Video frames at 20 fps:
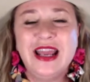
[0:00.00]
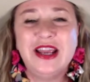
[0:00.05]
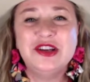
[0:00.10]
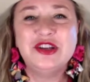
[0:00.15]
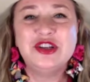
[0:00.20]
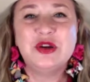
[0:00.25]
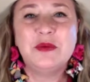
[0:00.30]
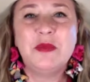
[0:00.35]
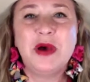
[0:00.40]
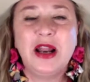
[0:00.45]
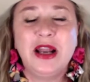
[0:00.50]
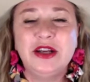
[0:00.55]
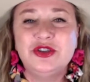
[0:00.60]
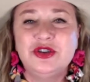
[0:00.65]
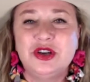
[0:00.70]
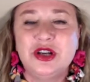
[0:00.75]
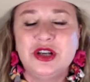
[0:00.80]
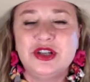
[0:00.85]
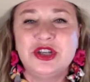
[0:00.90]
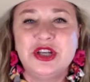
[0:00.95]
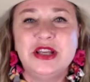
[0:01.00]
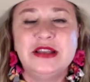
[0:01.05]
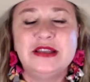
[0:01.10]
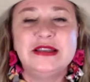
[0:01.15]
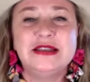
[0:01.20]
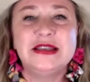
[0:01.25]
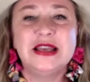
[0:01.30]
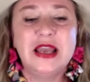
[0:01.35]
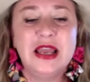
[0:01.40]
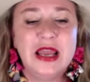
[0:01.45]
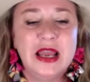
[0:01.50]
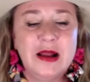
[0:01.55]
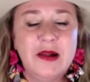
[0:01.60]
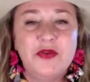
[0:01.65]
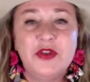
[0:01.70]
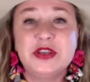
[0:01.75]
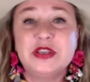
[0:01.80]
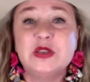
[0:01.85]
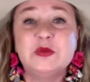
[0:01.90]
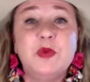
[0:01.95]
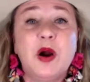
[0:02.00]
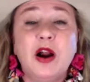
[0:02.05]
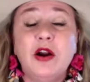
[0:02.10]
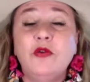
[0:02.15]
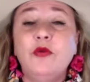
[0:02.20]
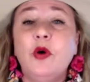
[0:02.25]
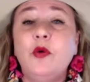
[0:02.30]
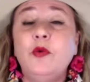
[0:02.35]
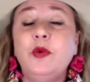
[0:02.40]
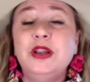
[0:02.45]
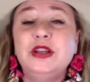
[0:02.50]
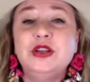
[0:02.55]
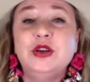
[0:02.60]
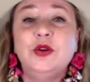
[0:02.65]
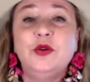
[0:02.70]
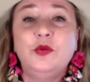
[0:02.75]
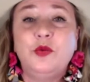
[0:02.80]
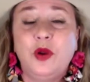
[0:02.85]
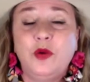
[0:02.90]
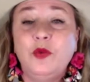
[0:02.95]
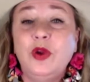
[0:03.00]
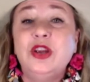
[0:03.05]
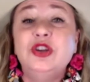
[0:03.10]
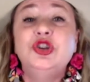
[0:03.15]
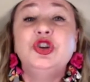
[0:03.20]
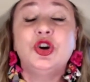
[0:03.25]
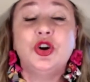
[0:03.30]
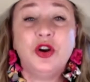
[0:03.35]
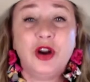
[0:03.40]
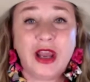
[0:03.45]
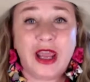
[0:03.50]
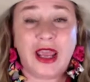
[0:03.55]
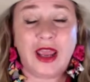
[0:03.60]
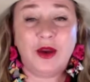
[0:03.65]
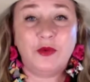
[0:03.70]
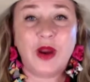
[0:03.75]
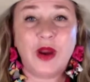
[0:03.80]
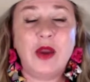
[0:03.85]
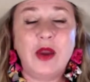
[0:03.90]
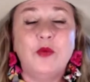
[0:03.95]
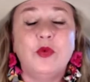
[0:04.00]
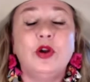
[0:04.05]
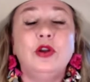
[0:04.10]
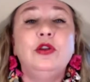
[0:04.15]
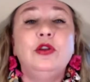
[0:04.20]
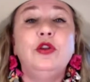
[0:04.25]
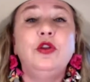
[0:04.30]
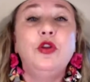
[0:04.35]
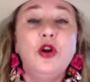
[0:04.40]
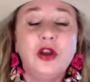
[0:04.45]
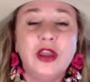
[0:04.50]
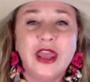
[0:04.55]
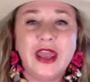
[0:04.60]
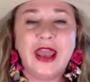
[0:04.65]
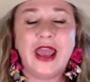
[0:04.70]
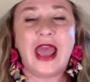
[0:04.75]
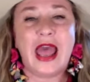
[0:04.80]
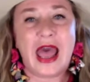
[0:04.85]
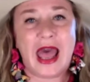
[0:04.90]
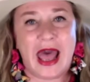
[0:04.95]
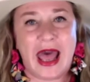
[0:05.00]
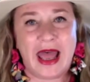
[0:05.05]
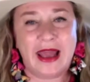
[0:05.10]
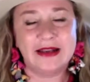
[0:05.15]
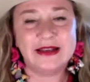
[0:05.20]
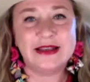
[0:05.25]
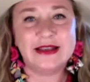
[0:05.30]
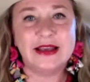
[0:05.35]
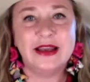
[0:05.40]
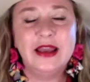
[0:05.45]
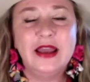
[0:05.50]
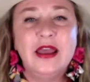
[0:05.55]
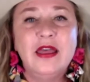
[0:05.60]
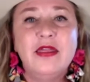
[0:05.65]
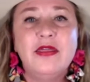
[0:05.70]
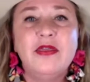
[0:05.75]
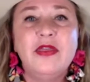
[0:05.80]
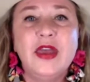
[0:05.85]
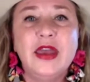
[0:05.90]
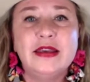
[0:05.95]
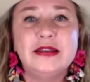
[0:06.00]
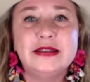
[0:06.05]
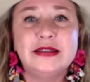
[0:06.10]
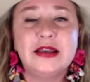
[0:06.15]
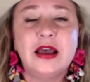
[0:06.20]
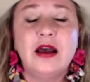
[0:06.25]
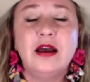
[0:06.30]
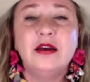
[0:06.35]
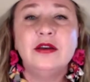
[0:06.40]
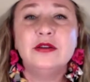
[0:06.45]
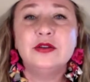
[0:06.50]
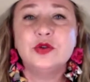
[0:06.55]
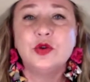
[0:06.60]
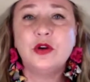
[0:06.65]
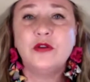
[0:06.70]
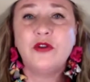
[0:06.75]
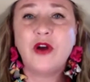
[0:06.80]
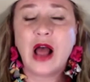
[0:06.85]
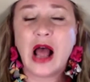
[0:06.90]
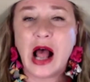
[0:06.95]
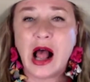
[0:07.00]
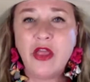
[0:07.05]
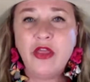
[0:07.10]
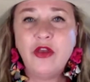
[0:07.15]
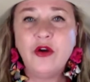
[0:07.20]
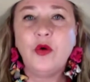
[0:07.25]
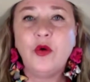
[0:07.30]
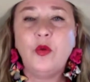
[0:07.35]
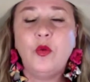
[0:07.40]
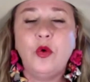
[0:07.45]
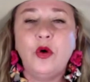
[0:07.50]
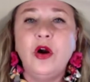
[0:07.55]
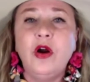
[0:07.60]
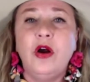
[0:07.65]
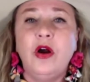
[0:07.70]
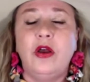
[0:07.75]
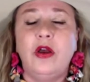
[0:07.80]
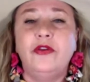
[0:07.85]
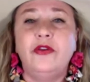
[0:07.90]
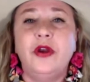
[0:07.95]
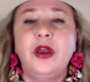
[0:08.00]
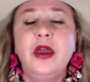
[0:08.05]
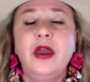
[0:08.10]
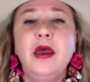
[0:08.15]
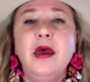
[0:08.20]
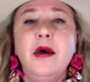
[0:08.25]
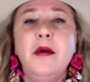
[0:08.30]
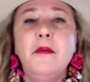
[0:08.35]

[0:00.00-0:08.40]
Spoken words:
In shamanic traditions, this is part of what we do when we journey, right? We're looking at this sort of other world,